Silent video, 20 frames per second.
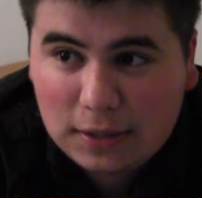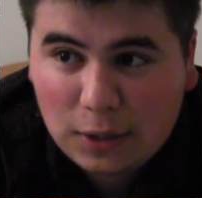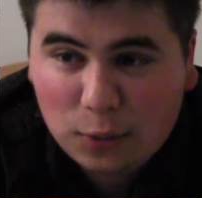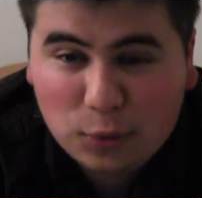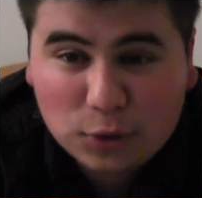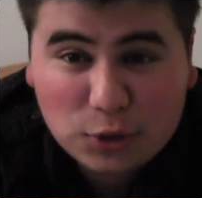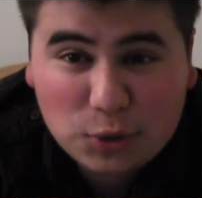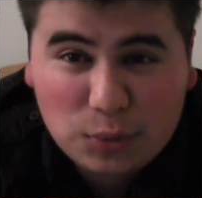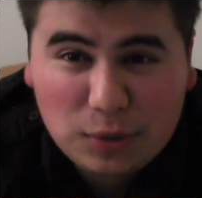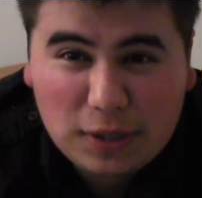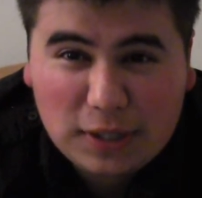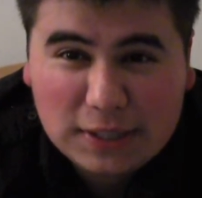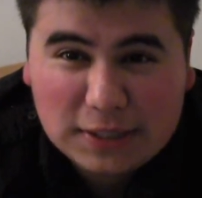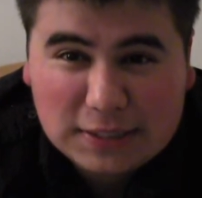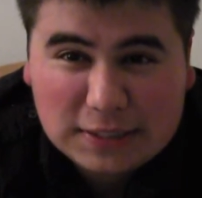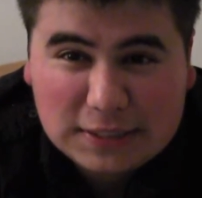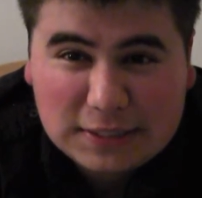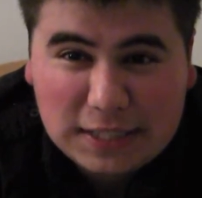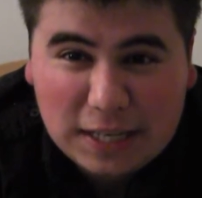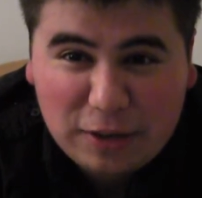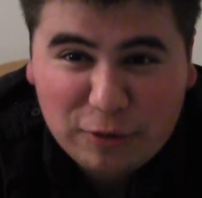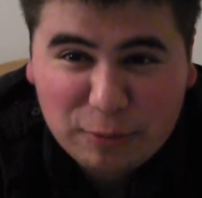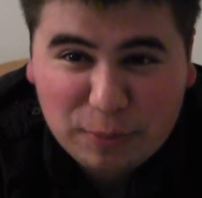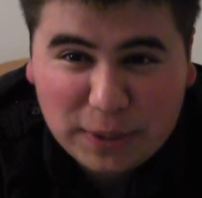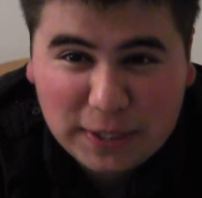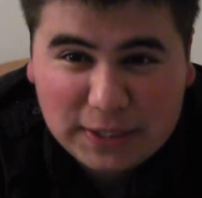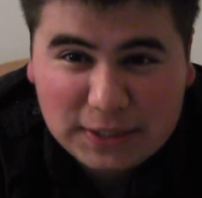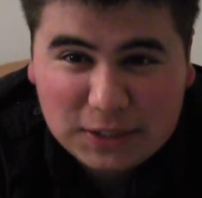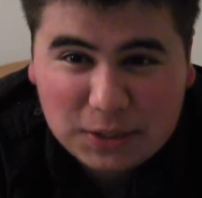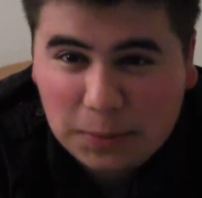it wasn't really a safe
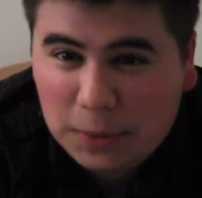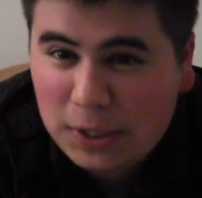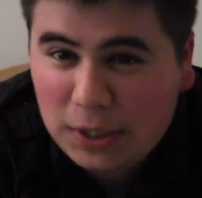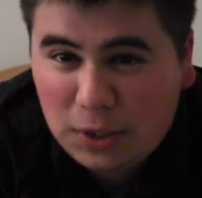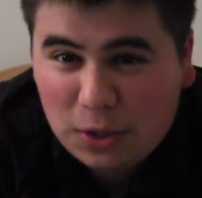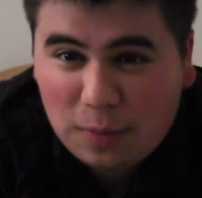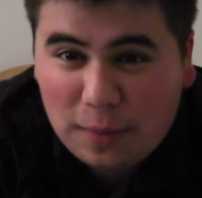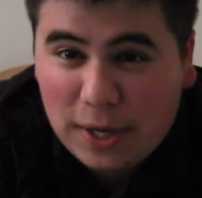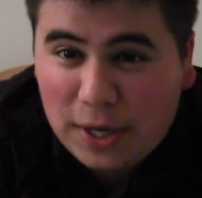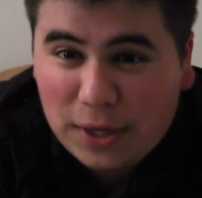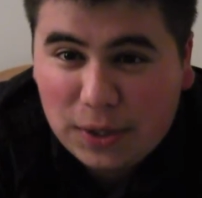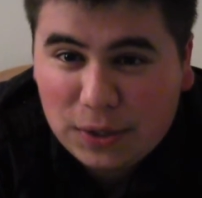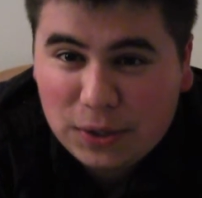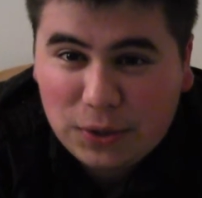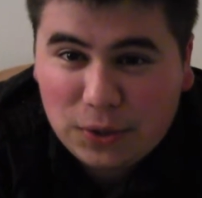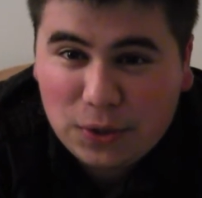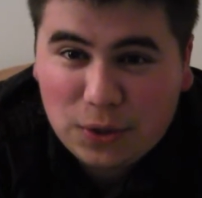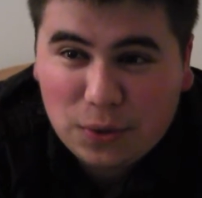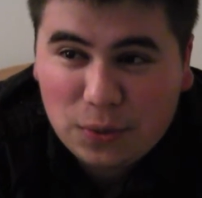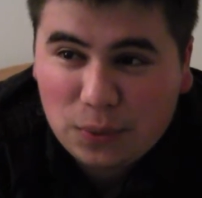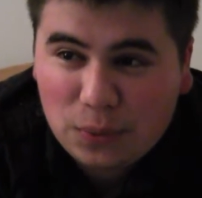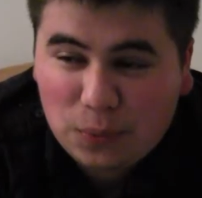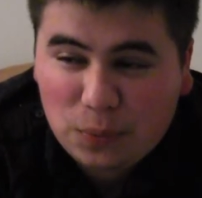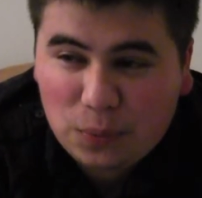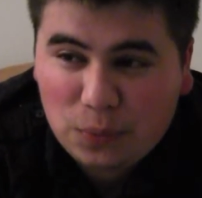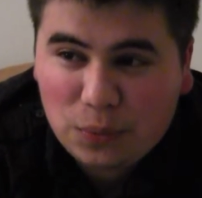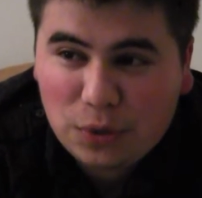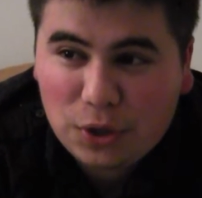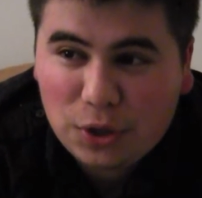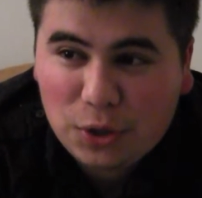place to be, no matter,
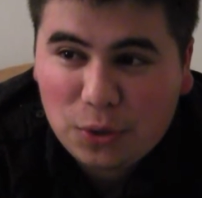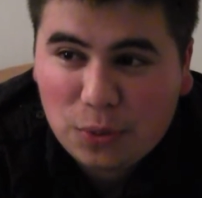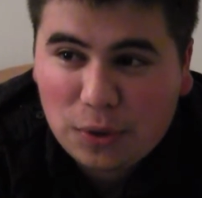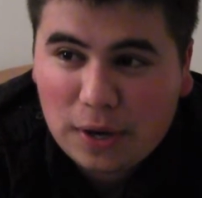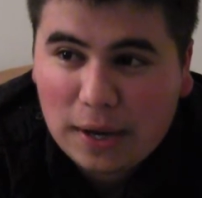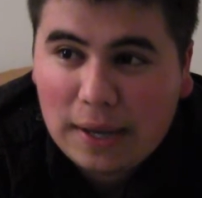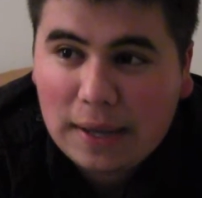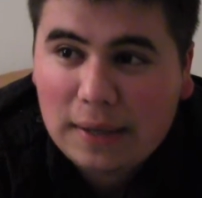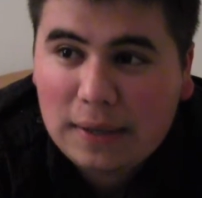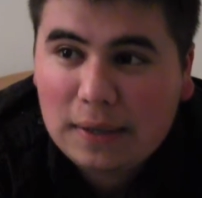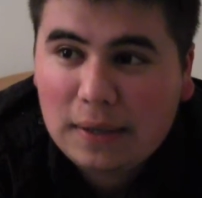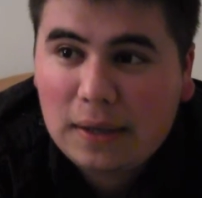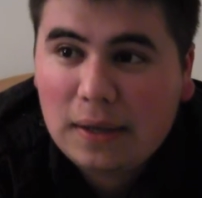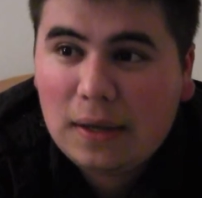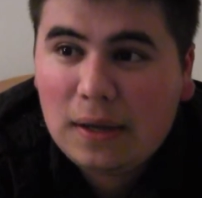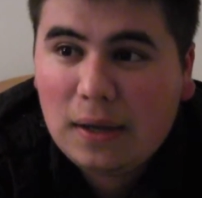where you were at.